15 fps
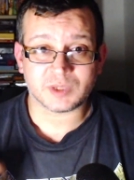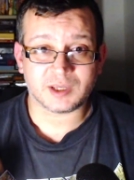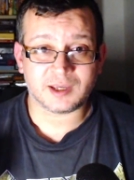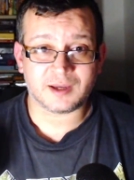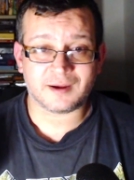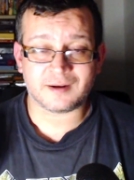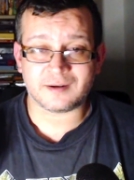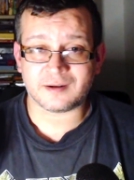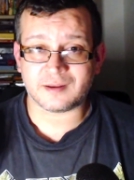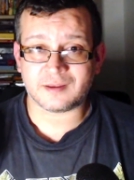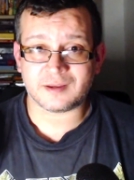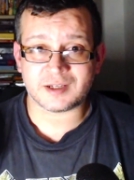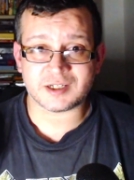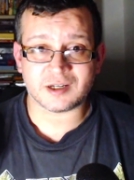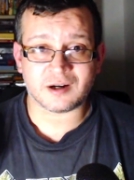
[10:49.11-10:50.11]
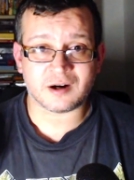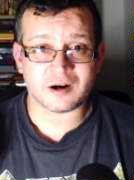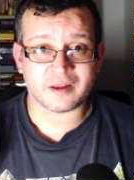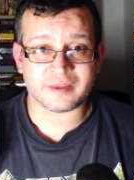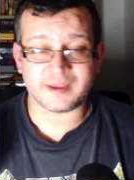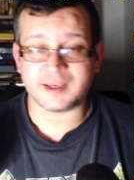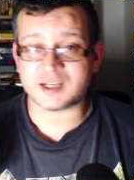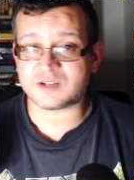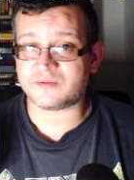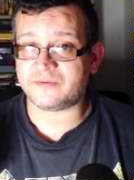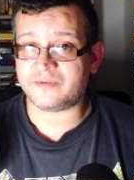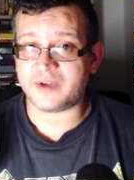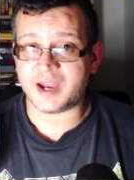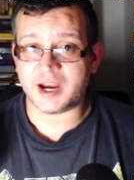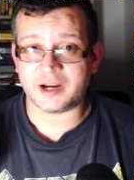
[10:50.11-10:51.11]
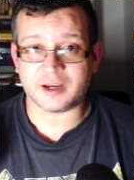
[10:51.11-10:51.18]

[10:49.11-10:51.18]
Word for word: and these are things very